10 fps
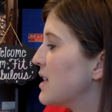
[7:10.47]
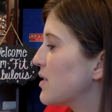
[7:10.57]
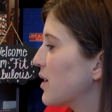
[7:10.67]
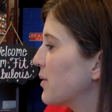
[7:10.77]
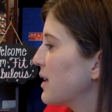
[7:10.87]

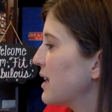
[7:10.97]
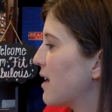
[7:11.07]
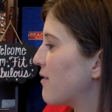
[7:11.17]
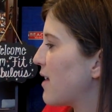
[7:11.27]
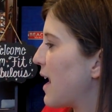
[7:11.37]
So I really
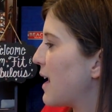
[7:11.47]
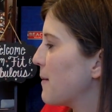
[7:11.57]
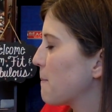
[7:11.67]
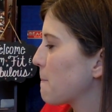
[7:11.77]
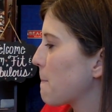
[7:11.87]
love
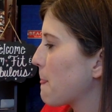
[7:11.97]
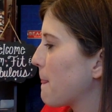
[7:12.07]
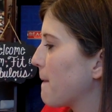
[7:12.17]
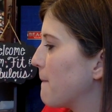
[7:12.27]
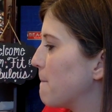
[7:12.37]

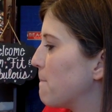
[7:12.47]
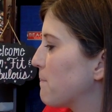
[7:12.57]
that.